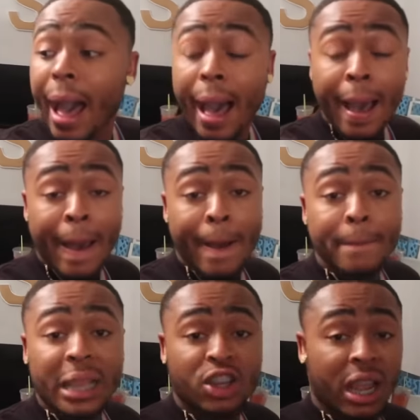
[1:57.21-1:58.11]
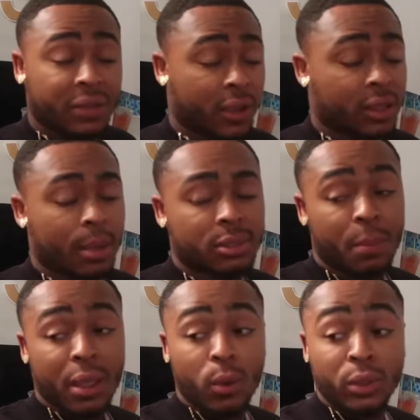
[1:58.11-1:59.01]
Um, make sure I get this video a thumbs
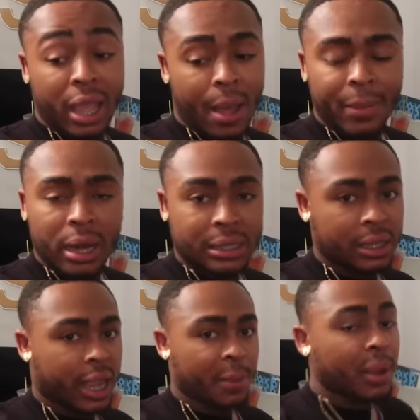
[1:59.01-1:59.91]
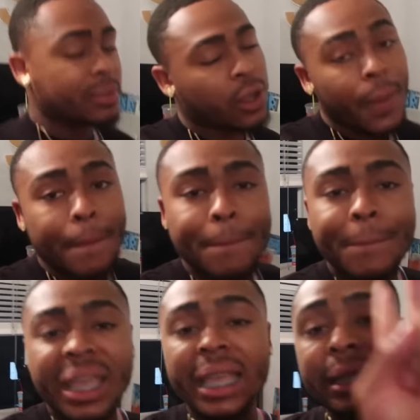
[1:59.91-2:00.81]
up and yeah, I'm gonna set the camera up. So
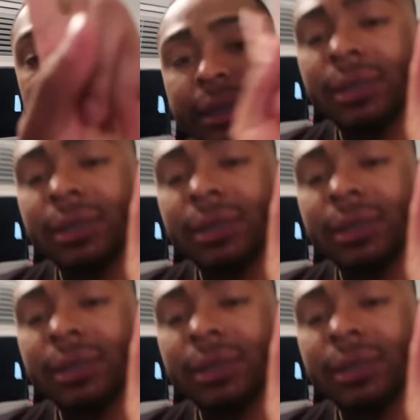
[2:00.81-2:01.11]
peace